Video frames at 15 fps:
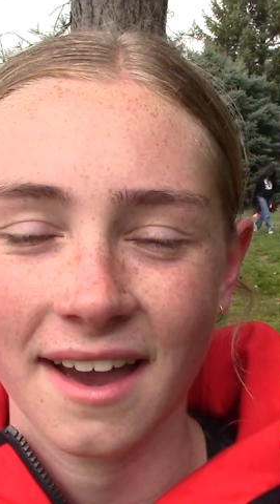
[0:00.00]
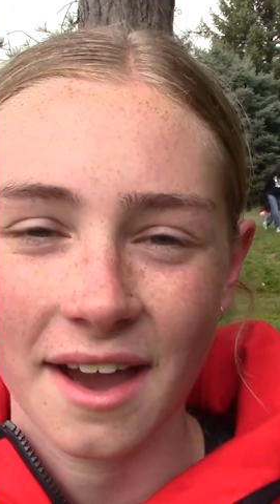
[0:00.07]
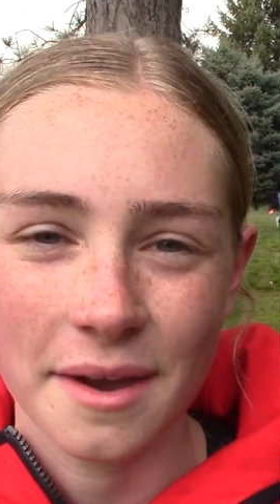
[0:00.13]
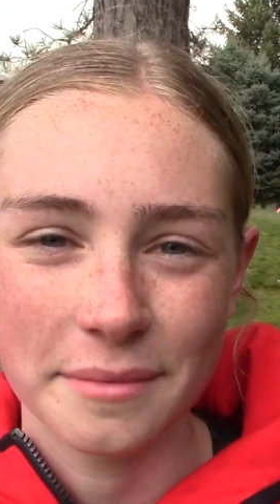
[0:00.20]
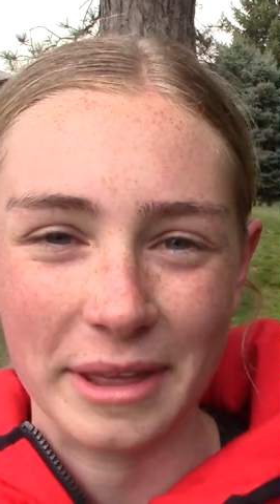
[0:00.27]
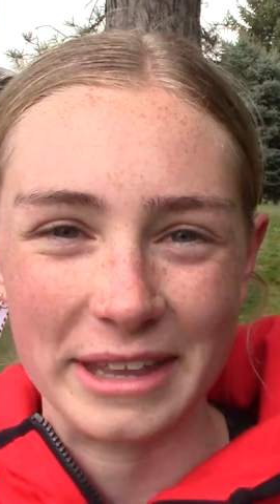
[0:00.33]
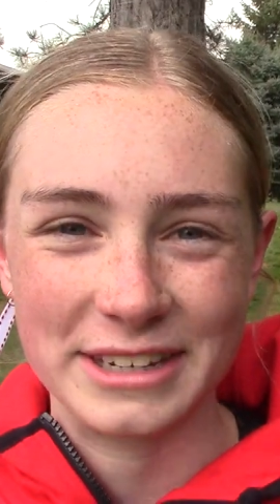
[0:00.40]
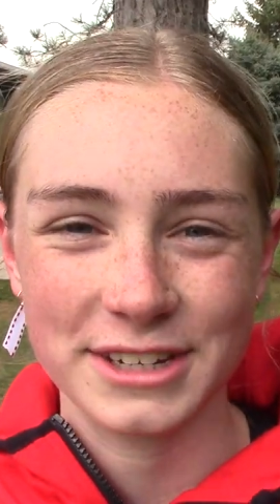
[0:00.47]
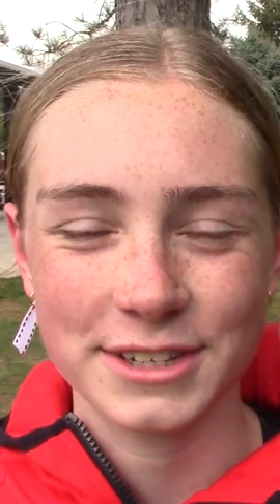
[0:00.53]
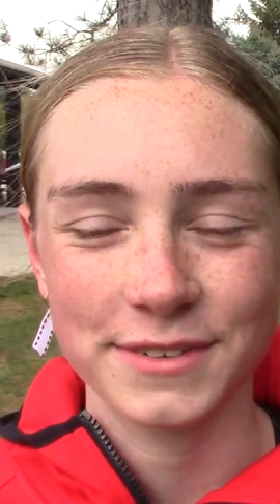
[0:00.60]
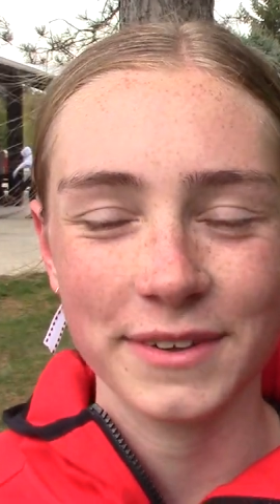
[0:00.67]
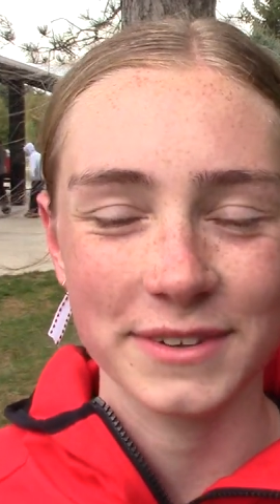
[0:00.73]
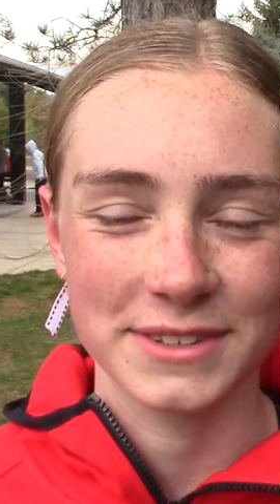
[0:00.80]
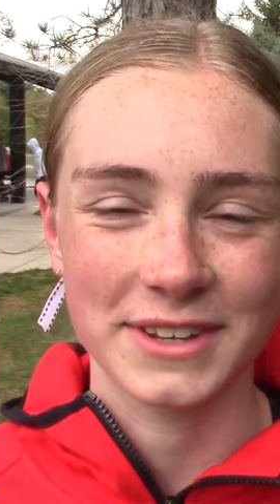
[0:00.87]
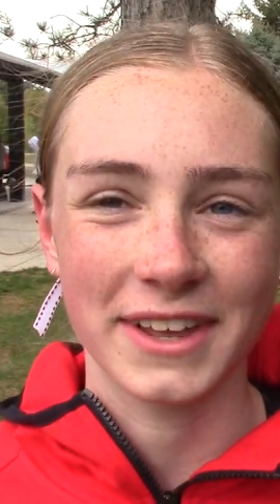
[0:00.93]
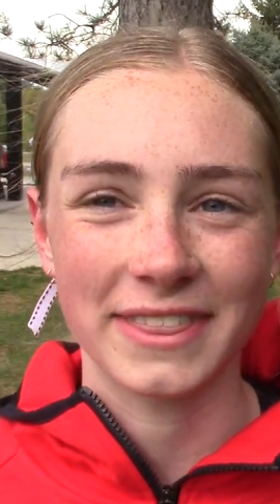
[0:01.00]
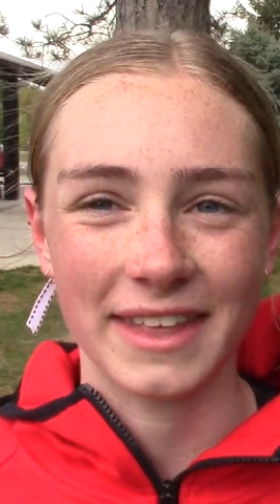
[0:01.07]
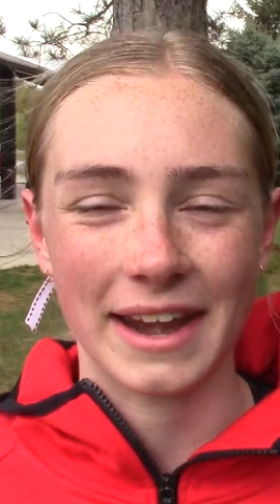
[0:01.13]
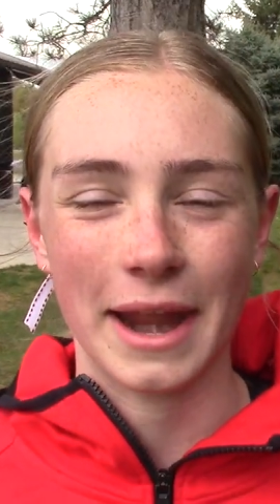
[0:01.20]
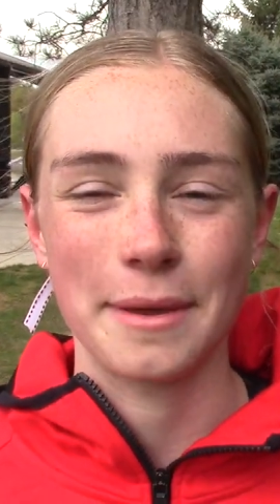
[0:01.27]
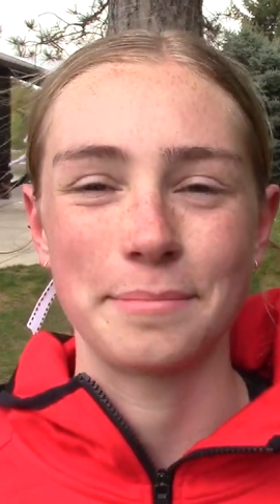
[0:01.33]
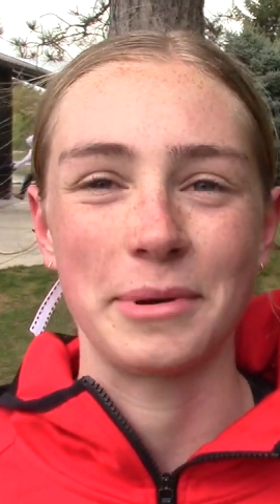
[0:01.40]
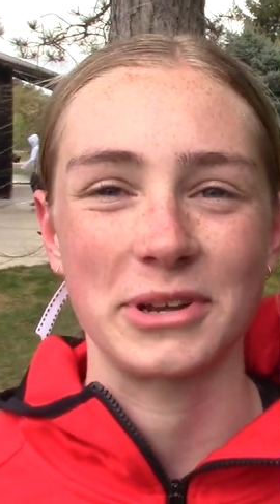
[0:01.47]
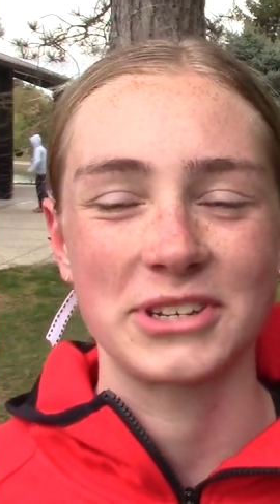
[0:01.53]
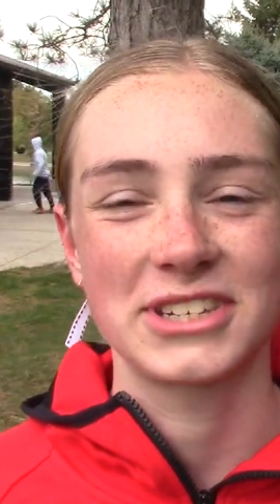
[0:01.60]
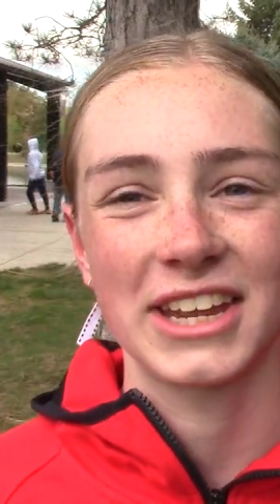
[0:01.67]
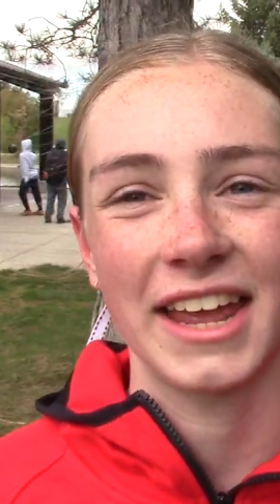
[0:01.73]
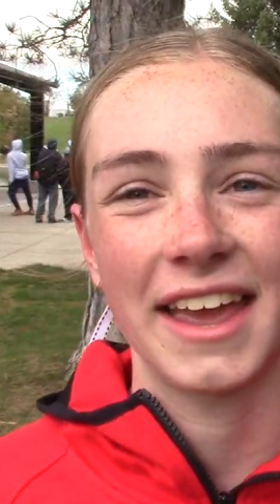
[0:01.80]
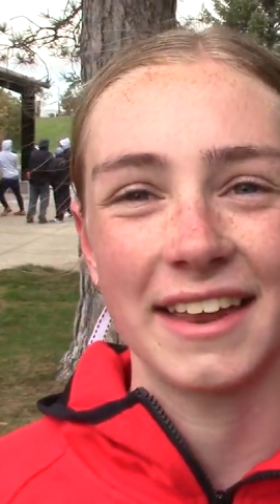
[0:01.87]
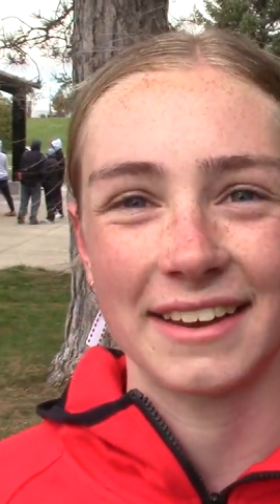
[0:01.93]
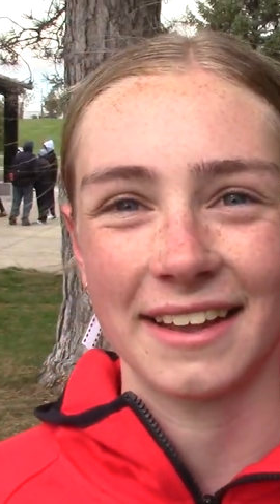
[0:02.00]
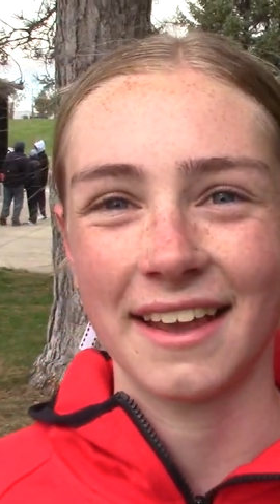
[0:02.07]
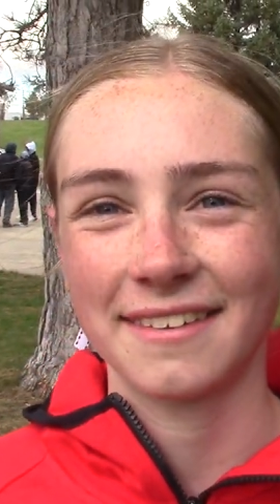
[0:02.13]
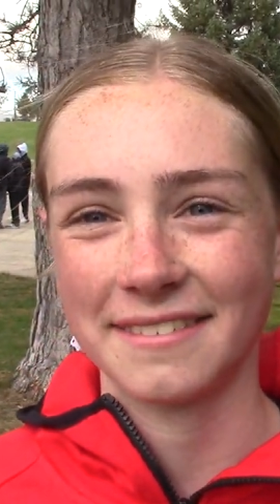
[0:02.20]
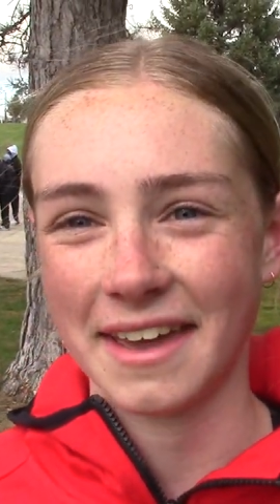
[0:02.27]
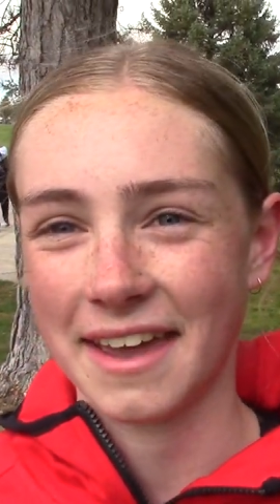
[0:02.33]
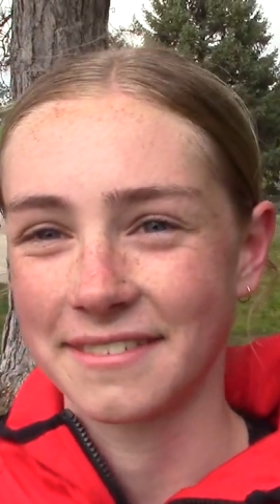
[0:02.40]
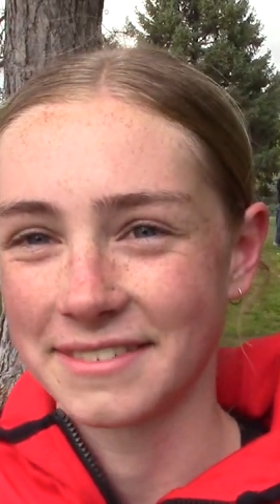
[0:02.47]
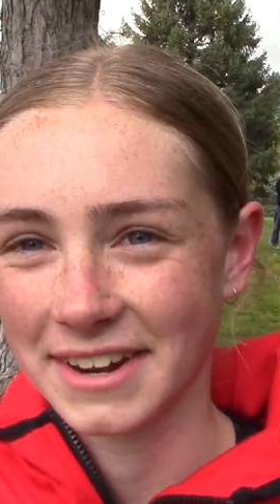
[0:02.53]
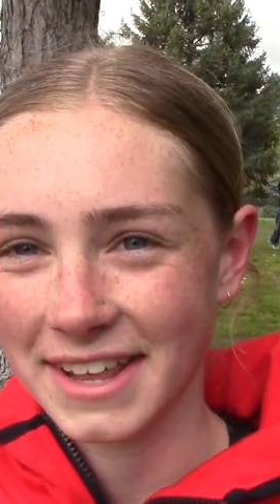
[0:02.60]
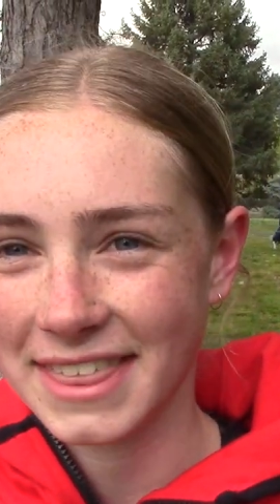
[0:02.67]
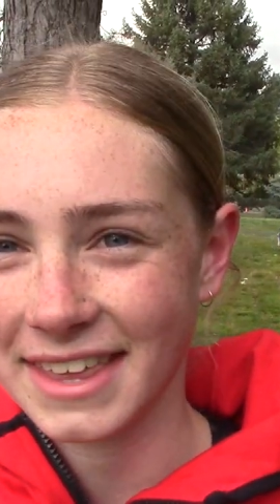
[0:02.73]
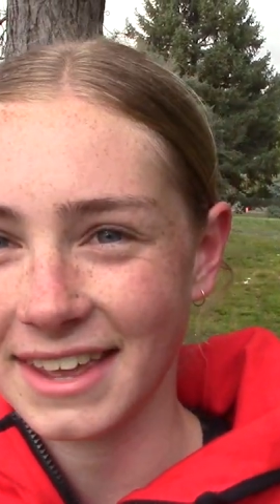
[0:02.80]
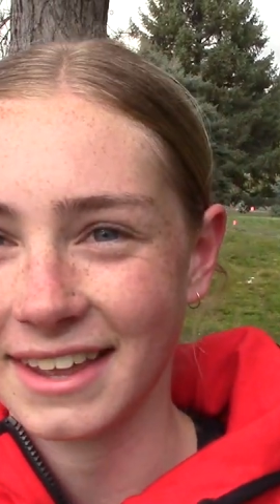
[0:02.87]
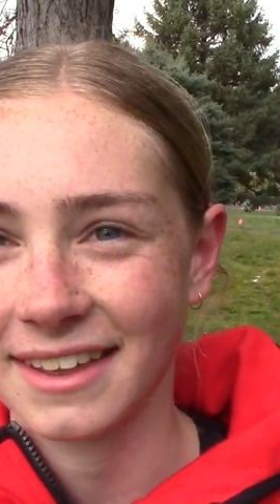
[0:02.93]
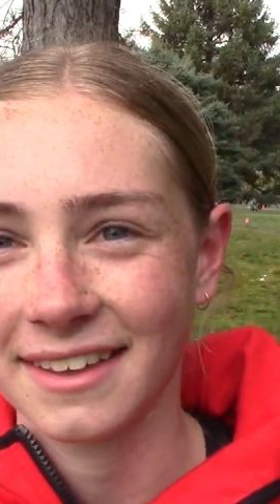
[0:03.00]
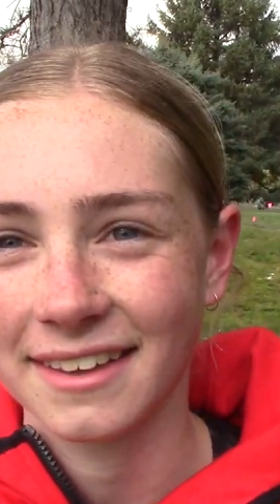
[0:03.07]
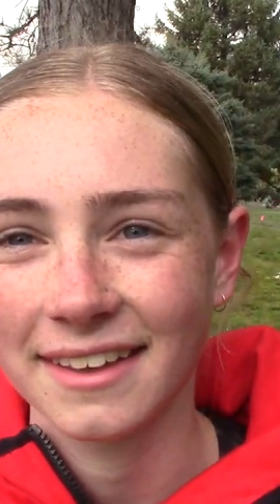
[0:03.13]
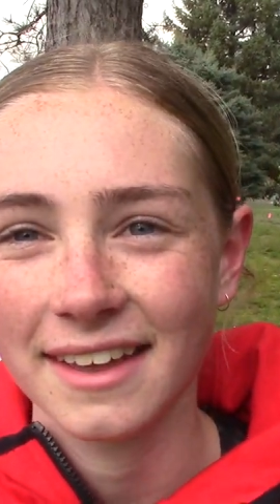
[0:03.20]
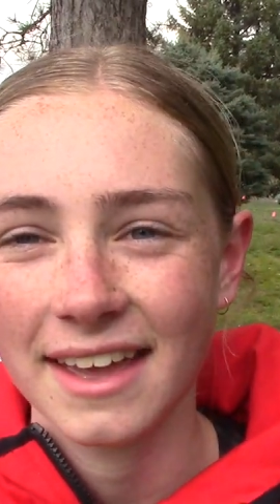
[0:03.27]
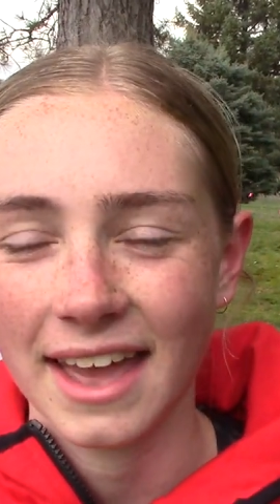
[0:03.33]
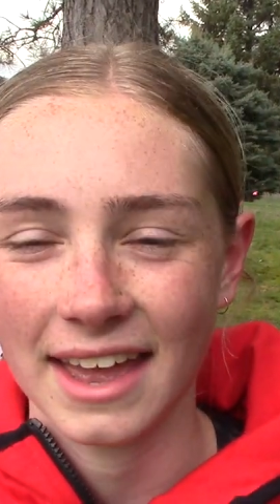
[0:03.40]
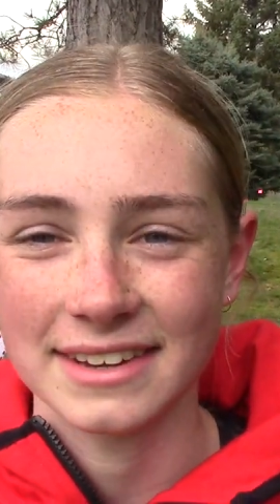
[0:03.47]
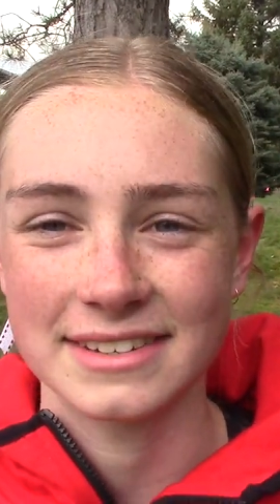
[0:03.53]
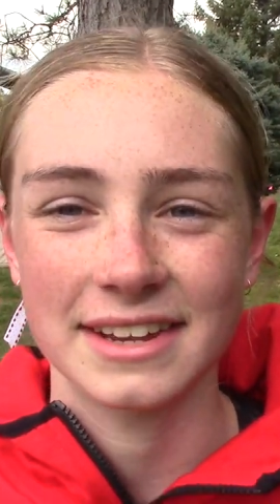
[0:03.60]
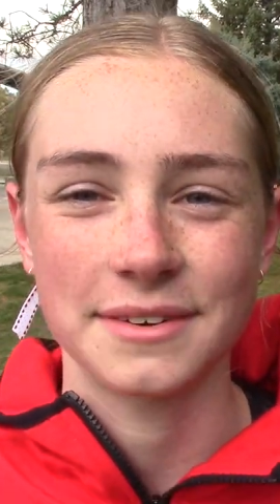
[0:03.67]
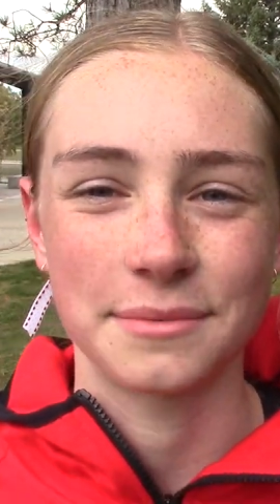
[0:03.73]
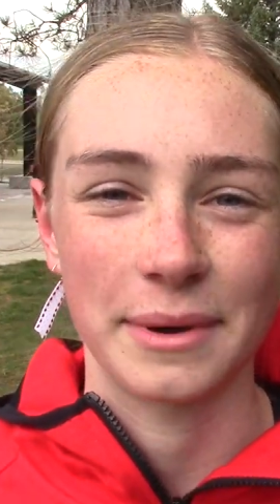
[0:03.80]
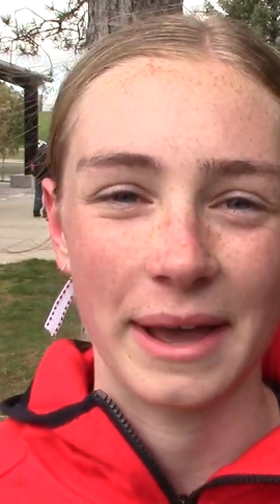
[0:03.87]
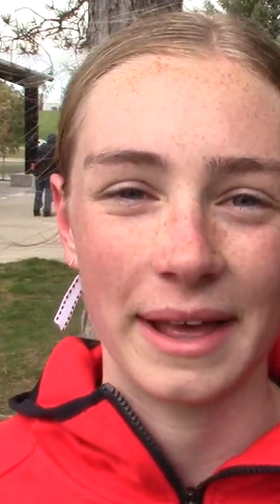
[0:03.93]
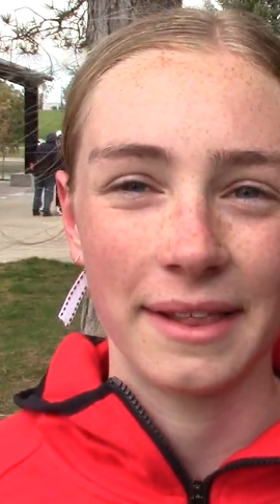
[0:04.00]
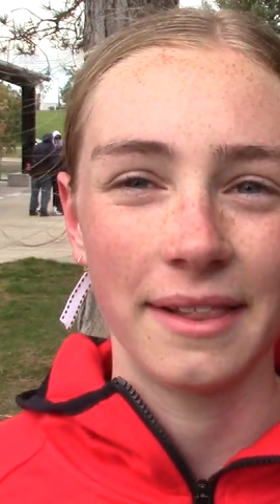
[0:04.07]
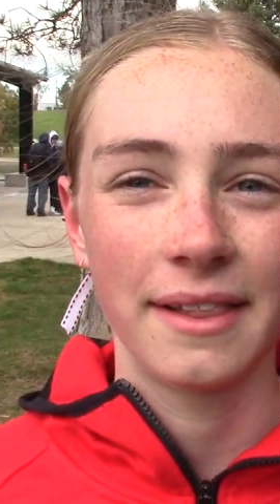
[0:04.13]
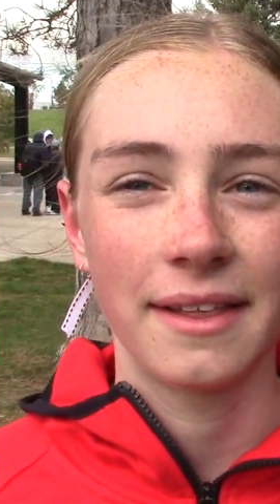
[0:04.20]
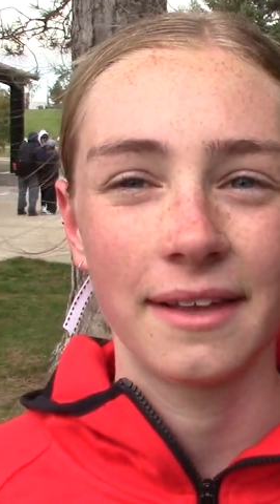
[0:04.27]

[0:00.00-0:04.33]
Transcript: Um, it just feels good that I pushed it and gave it everything and did well